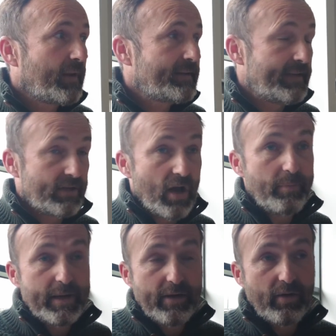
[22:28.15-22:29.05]
since
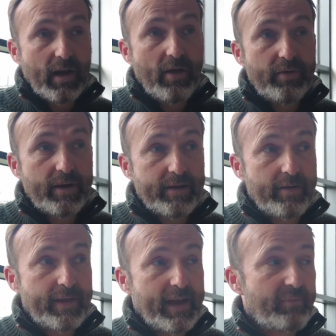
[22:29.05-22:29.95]
I've been here alone, and I
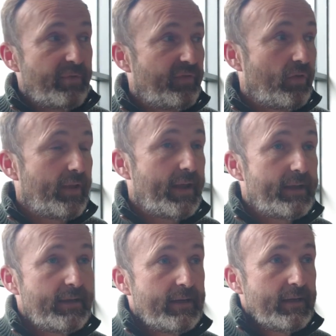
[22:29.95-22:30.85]
know they had before that.
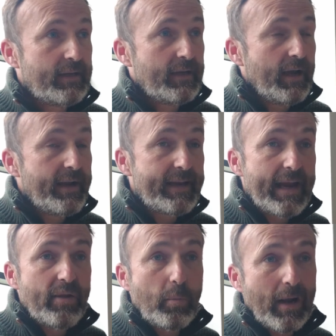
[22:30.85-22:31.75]
And
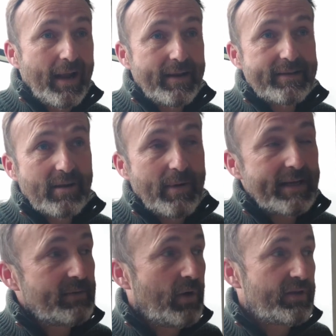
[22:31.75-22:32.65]
again, the plan is to
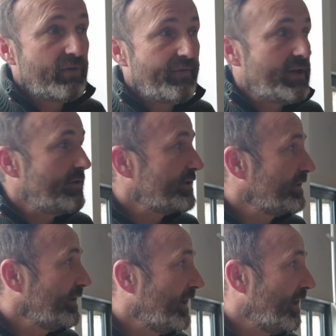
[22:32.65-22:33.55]
maximise revenues.
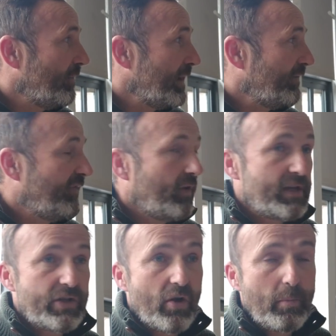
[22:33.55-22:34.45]
We have a
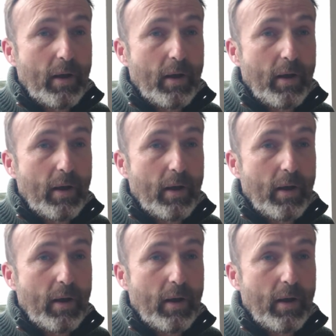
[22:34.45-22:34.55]
fully stocked